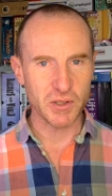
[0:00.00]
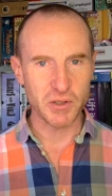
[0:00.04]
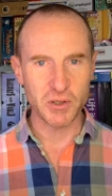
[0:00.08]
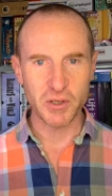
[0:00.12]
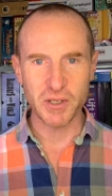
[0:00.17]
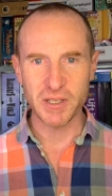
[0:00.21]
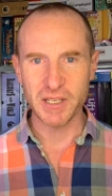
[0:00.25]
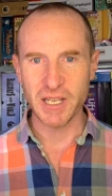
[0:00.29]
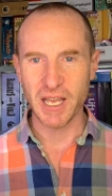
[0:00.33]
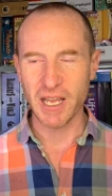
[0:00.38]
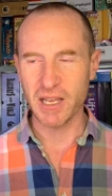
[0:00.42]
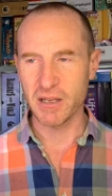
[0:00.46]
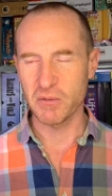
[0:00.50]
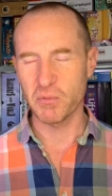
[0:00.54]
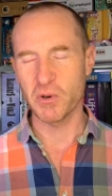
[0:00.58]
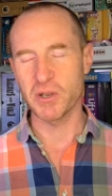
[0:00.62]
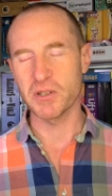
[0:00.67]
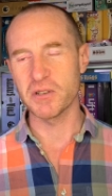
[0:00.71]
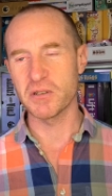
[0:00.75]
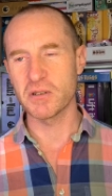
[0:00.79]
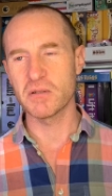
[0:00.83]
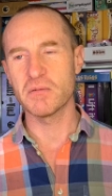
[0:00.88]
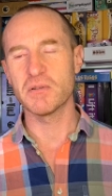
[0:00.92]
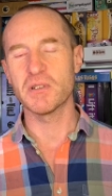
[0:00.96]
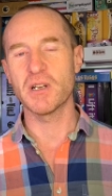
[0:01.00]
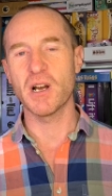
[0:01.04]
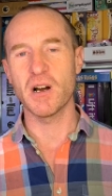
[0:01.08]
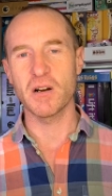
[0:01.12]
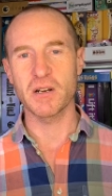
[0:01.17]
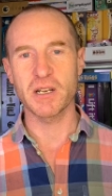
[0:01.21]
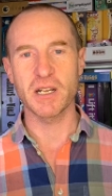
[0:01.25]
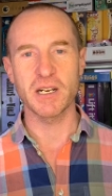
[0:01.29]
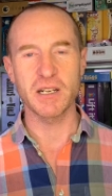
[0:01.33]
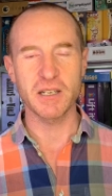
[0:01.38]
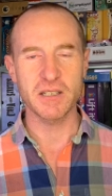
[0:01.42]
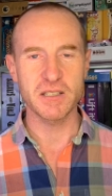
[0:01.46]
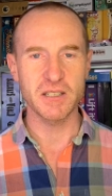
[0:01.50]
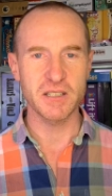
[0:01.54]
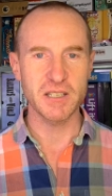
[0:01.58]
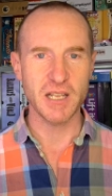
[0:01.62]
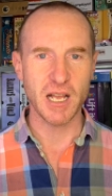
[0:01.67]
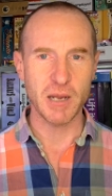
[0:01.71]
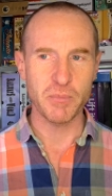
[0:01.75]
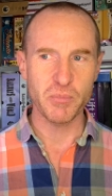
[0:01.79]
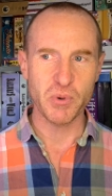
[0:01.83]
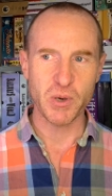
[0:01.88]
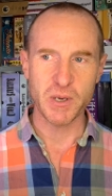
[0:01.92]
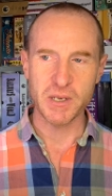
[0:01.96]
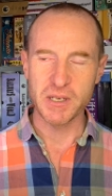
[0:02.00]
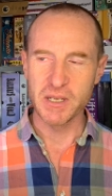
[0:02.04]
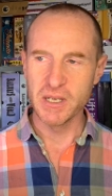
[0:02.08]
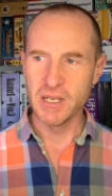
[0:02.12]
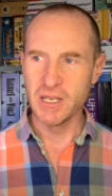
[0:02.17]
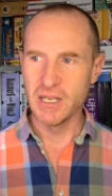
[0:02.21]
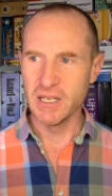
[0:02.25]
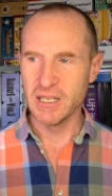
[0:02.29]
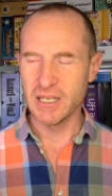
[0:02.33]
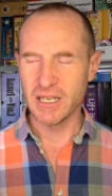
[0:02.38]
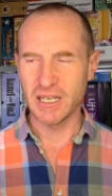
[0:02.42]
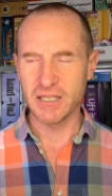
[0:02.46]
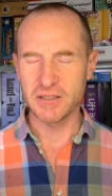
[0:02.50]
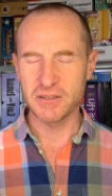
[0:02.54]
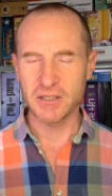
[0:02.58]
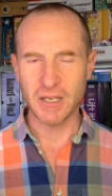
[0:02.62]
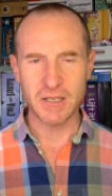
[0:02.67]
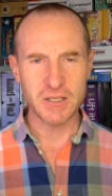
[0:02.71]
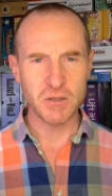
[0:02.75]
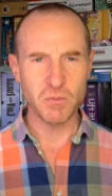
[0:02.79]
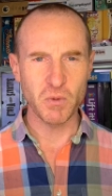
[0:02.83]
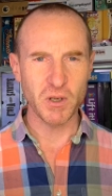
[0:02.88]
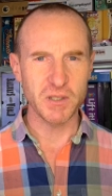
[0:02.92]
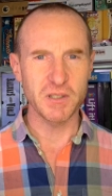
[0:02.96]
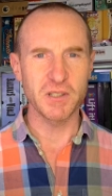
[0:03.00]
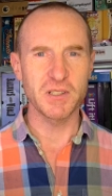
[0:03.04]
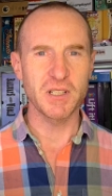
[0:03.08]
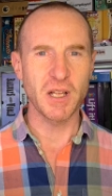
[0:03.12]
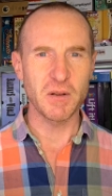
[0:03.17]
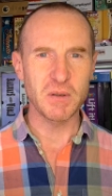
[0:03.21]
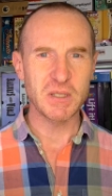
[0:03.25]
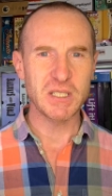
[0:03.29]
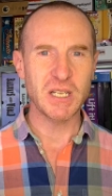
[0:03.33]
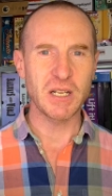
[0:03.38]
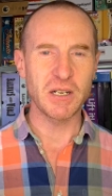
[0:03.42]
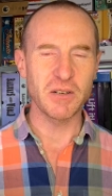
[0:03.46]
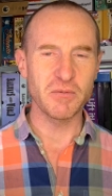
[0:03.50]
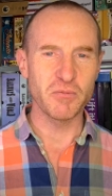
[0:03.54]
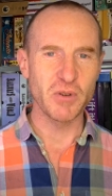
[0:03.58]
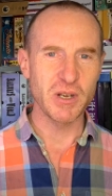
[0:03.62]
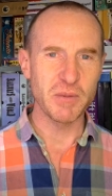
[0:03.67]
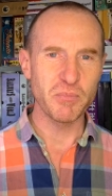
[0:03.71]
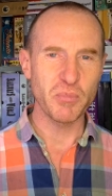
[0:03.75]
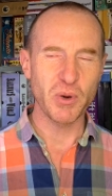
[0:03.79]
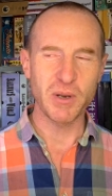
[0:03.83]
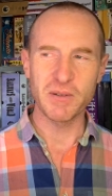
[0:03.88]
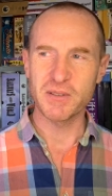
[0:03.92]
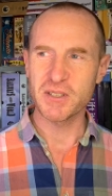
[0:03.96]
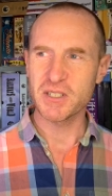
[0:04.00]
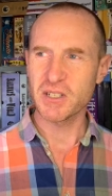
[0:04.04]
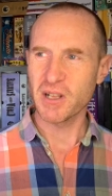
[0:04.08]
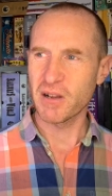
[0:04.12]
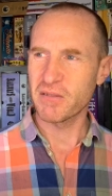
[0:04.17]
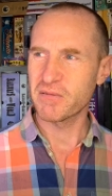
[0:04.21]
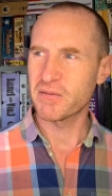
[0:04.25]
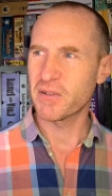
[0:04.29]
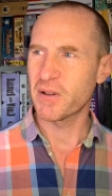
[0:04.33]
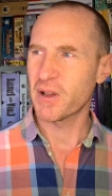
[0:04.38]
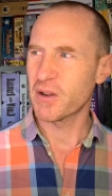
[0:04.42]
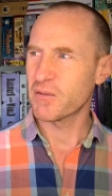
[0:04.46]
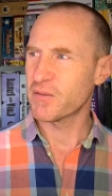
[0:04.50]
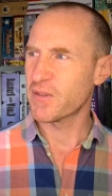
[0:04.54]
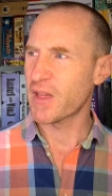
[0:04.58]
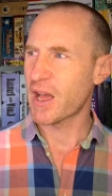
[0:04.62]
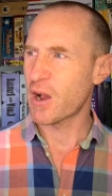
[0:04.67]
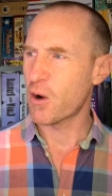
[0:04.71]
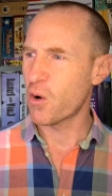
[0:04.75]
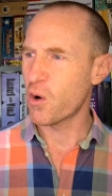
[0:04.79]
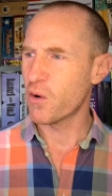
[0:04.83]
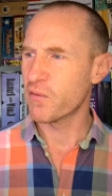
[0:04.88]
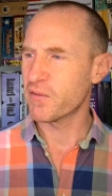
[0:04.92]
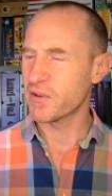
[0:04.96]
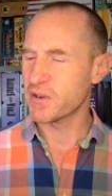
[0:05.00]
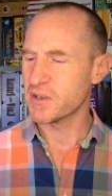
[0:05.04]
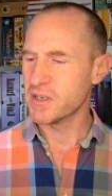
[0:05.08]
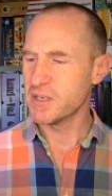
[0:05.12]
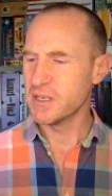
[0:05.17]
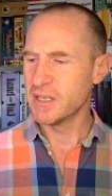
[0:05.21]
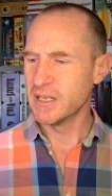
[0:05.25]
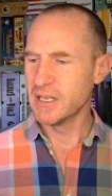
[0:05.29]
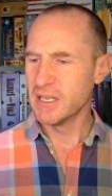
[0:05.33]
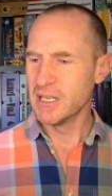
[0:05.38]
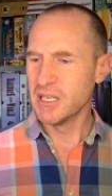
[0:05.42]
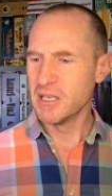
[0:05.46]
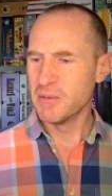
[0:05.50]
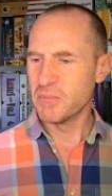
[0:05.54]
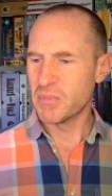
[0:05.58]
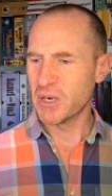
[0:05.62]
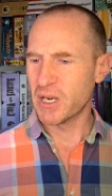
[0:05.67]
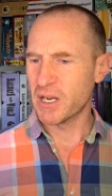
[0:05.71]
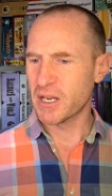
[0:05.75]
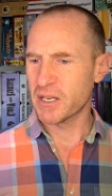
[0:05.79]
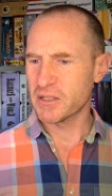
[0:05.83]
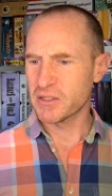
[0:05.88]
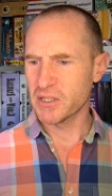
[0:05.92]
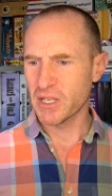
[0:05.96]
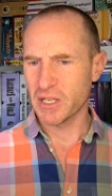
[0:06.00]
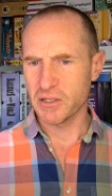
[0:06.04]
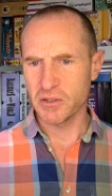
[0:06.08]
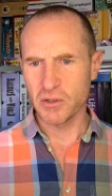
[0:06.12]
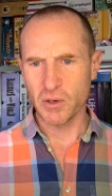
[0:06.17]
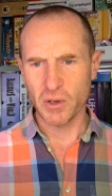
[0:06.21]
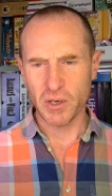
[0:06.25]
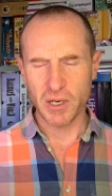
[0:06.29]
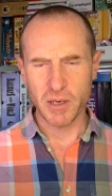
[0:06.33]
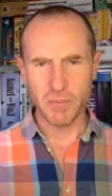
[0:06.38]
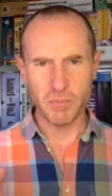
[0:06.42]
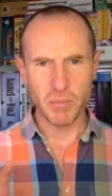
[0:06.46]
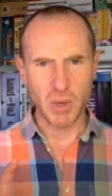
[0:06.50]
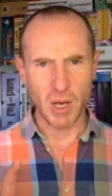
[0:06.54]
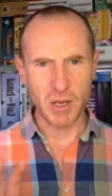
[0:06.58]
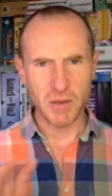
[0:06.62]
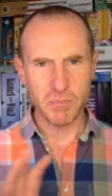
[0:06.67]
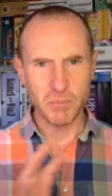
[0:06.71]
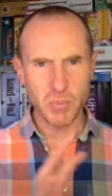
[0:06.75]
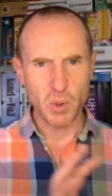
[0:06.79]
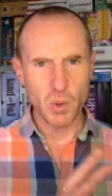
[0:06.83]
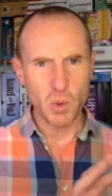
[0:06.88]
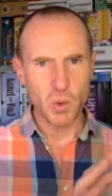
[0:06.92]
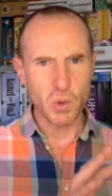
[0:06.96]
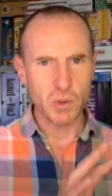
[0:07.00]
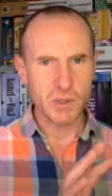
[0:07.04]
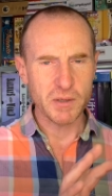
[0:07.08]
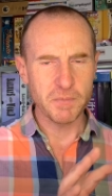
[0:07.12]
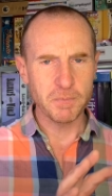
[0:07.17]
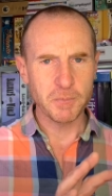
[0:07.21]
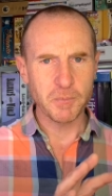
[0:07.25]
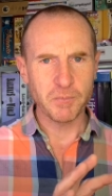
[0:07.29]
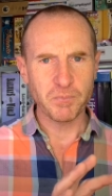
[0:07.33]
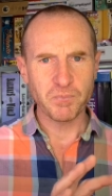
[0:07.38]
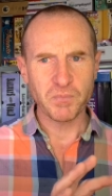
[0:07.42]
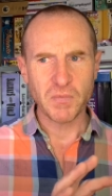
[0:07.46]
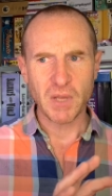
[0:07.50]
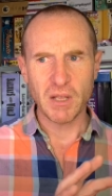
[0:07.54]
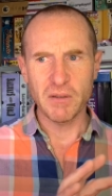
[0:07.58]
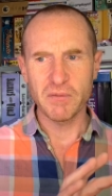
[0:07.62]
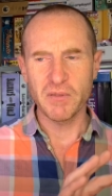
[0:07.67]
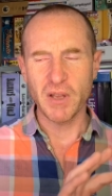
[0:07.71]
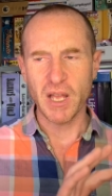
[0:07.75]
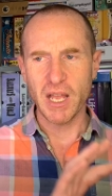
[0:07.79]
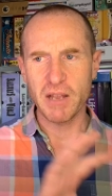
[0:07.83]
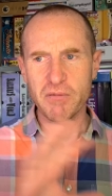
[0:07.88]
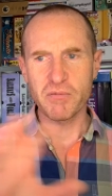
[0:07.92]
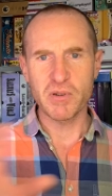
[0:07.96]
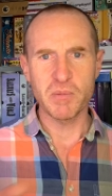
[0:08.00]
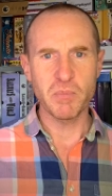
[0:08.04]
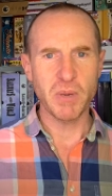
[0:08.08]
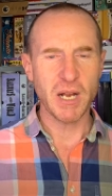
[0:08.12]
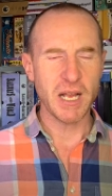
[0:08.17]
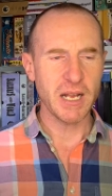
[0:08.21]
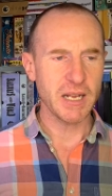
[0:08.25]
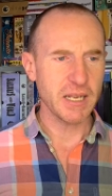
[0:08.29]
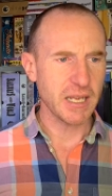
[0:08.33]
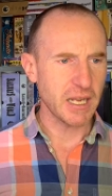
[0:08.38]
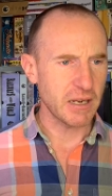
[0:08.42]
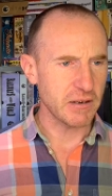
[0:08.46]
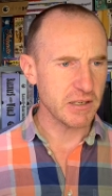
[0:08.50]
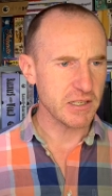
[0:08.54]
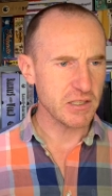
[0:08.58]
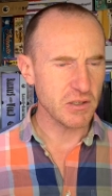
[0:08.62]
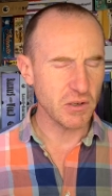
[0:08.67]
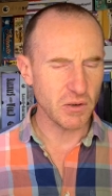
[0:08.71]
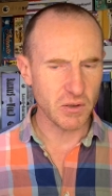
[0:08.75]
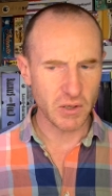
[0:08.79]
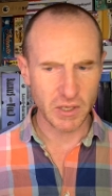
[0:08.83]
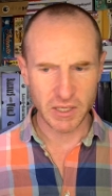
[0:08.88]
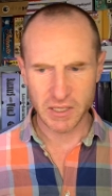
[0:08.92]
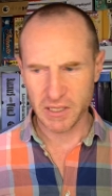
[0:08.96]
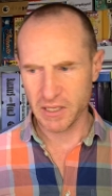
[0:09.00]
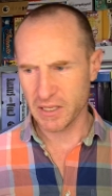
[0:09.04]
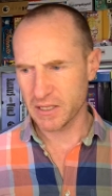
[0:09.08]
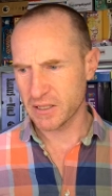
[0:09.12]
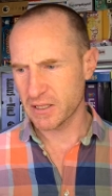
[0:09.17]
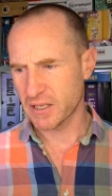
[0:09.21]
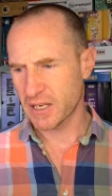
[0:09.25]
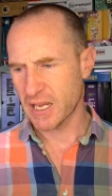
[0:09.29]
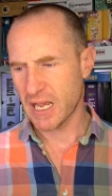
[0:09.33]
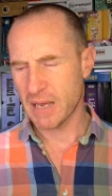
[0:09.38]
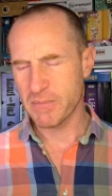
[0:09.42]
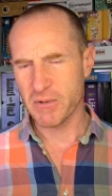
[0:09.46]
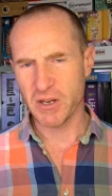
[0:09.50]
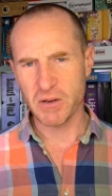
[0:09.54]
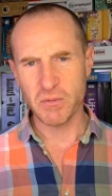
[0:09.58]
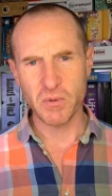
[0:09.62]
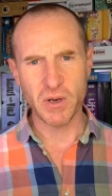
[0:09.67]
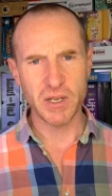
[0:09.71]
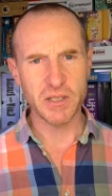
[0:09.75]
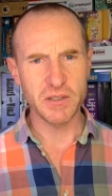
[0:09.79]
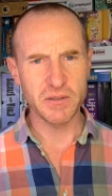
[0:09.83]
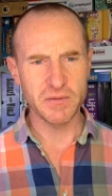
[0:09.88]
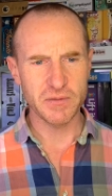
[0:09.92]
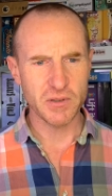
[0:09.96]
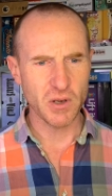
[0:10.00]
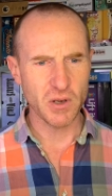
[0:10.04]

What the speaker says: can get where you can't get it because it's out of print, and those are ones that don't tend to reprint stuff that often. But yeah, you've got a board for every player count. It's not like in Kemet where you